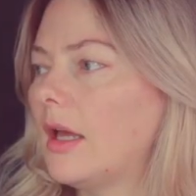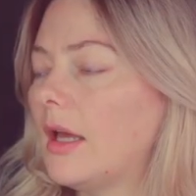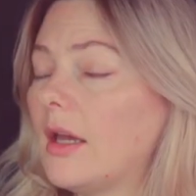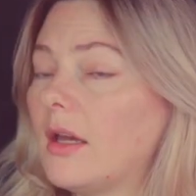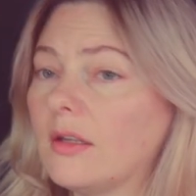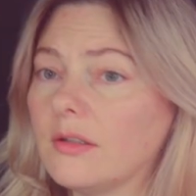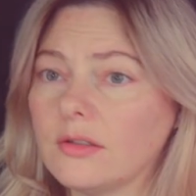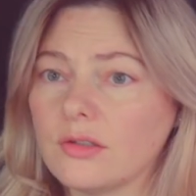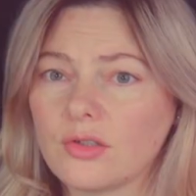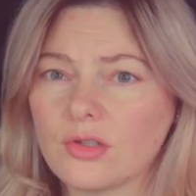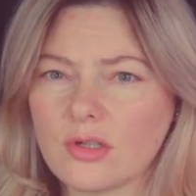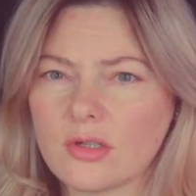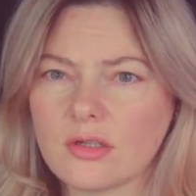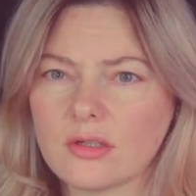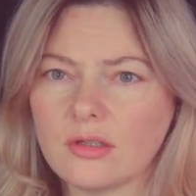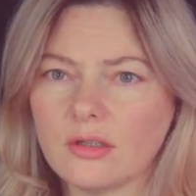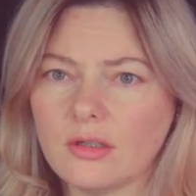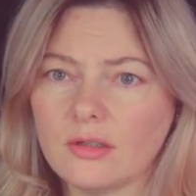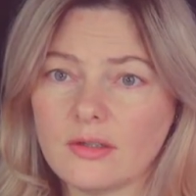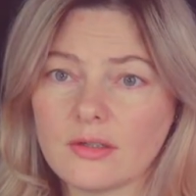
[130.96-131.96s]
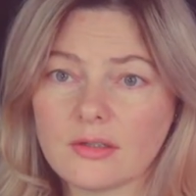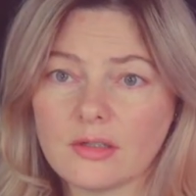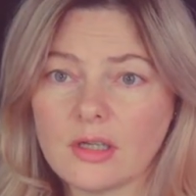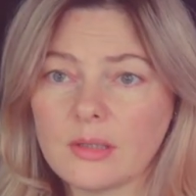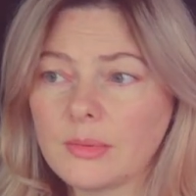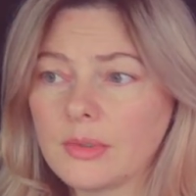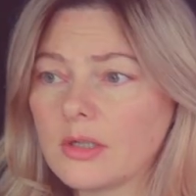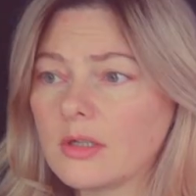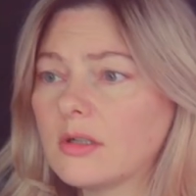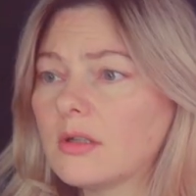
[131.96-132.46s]
And just a
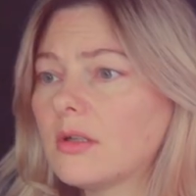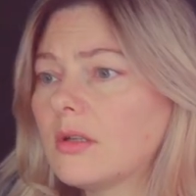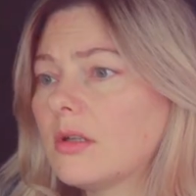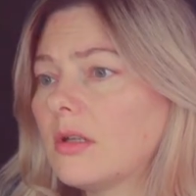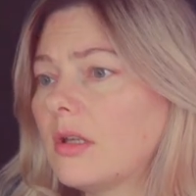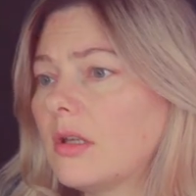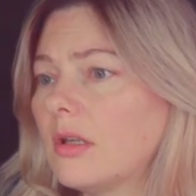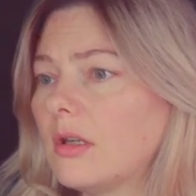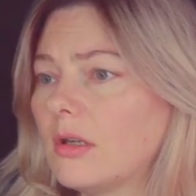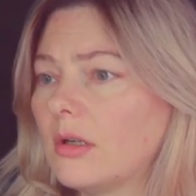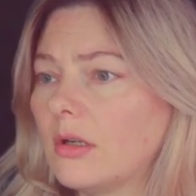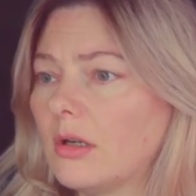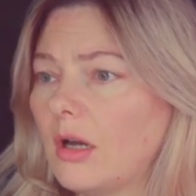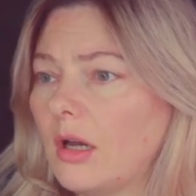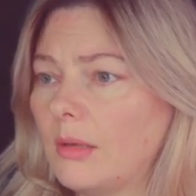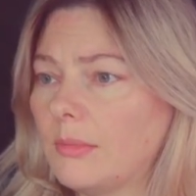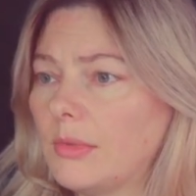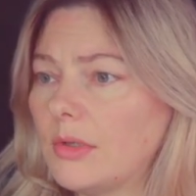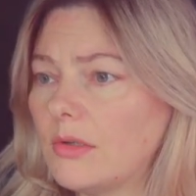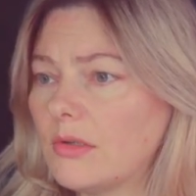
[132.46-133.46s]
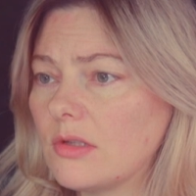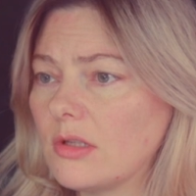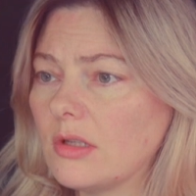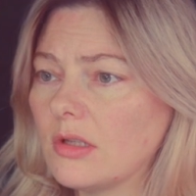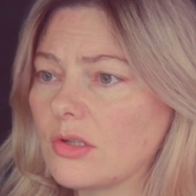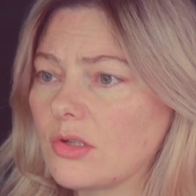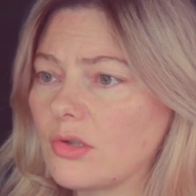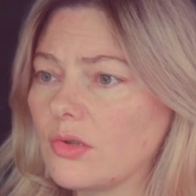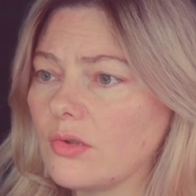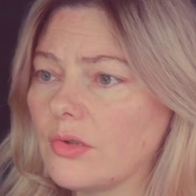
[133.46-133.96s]
disclaimer, I'm
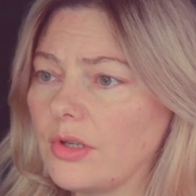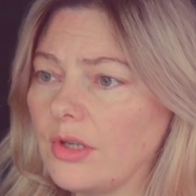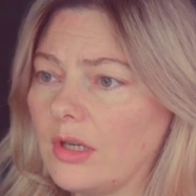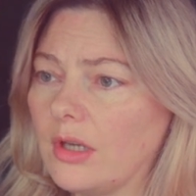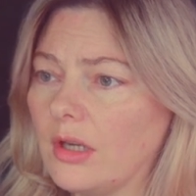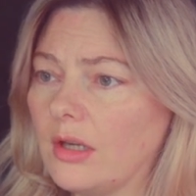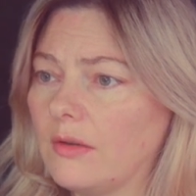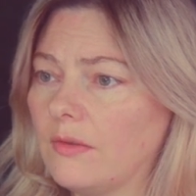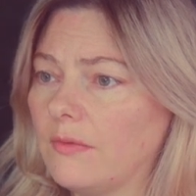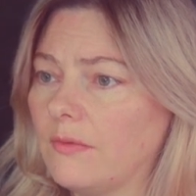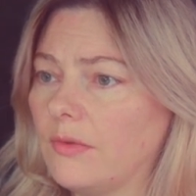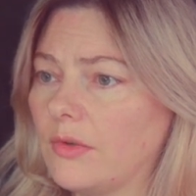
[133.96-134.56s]
using Julia